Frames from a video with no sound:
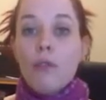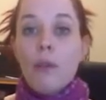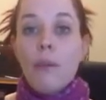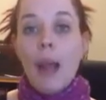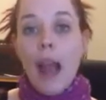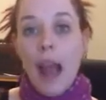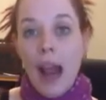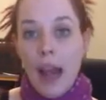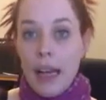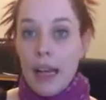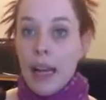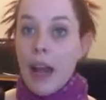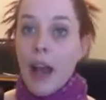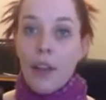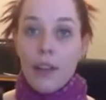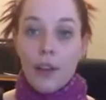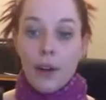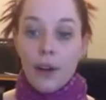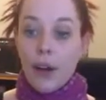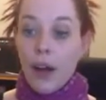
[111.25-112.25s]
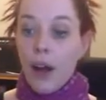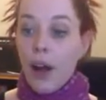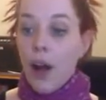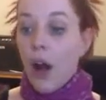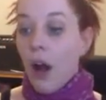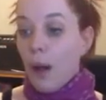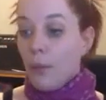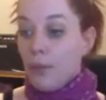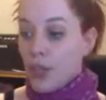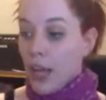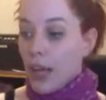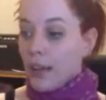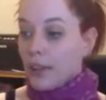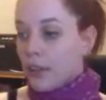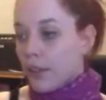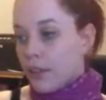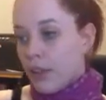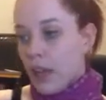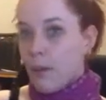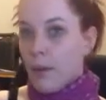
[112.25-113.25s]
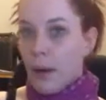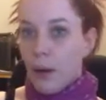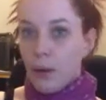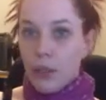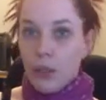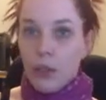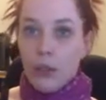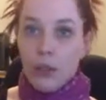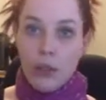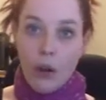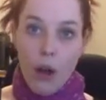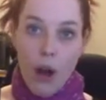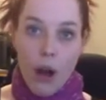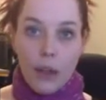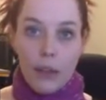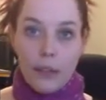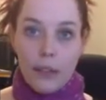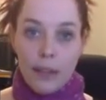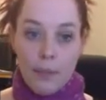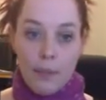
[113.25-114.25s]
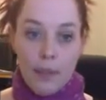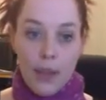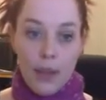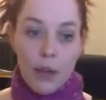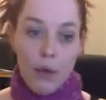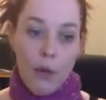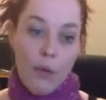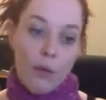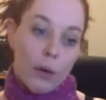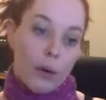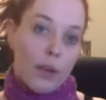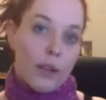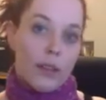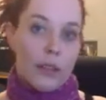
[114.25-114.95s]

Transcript: from any other objects? Are they about to knock something over?